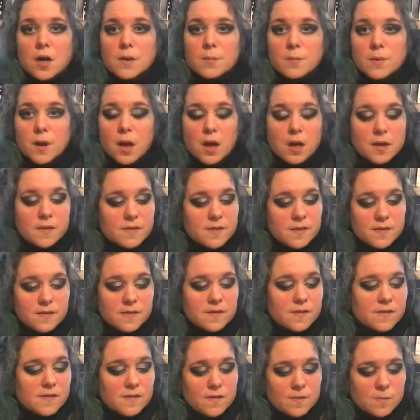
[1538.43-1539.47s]
Like, this
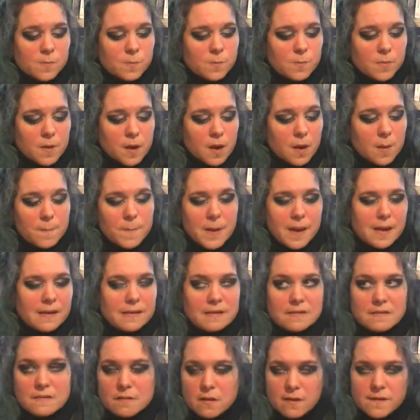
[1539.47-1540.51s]
is
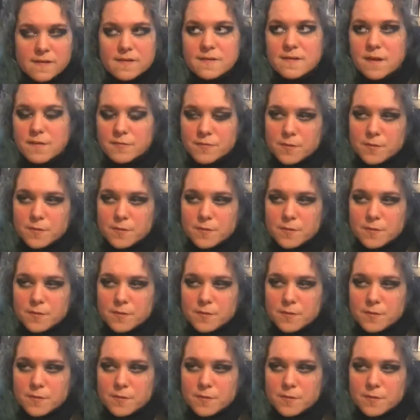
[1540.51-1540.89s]
based like several